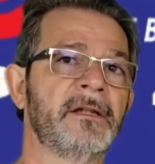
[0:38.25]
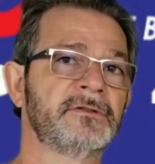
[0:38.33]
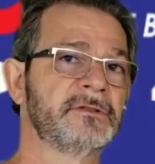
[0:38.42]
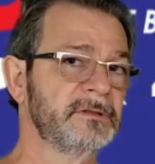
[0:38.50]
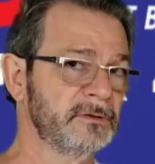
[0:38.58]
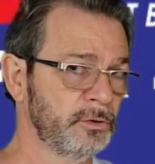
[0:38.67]

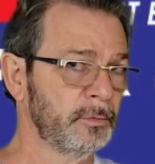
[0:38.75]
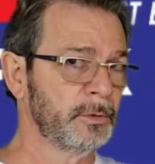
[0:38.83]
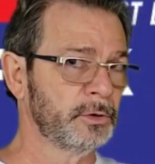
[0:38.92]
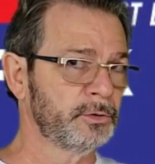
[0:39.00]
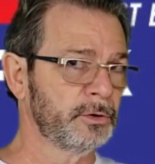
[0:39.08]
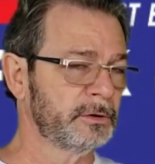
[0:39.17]
and is the
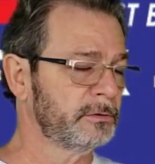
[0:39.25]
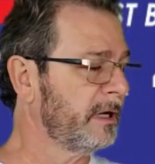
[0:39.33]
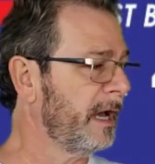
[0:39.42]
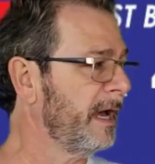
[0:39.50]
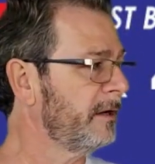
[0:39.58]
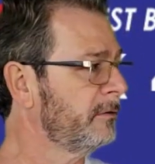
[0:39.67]
only
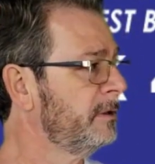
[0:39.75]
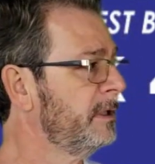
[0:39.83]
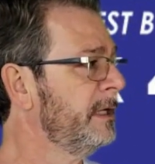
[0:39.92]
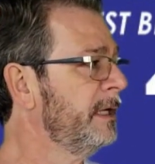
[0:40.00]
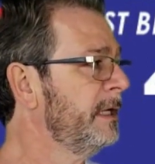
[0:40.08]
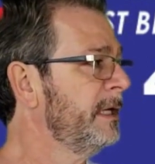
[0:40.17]
test bench that
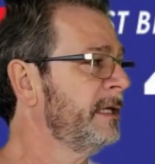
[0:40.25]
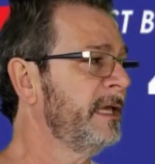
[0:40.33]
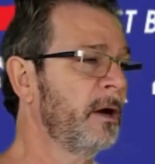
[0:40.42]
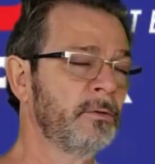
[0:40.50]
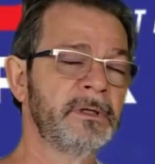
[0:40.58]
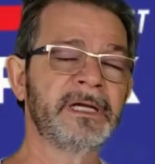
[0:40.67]
also has
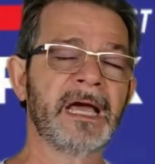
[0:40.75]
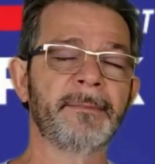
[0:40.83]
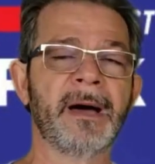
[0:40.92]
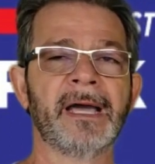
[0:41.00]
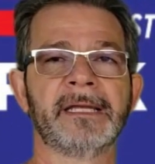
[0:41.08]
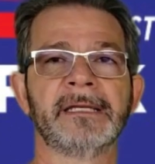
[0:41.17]
a correct
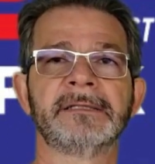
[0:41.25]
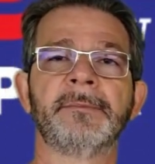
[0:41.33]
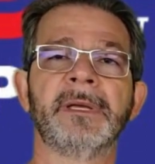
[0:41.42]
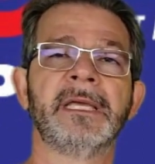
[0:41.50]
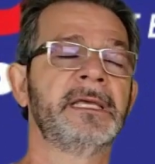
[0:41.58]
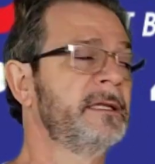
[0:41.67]
electrical
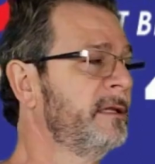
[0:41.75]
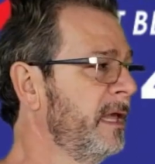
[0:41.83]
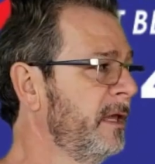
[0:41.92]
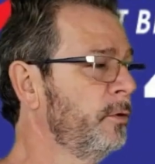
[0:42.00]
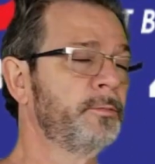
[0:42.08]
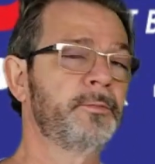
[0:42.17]
pulse of
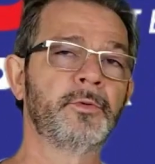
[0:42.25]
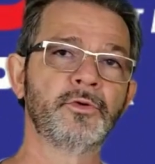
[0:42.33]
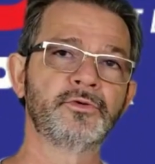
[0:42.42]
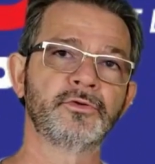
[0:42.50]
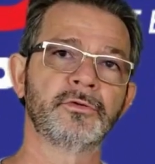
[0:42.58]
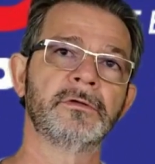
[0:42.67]
the
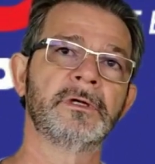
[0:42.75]
injectors.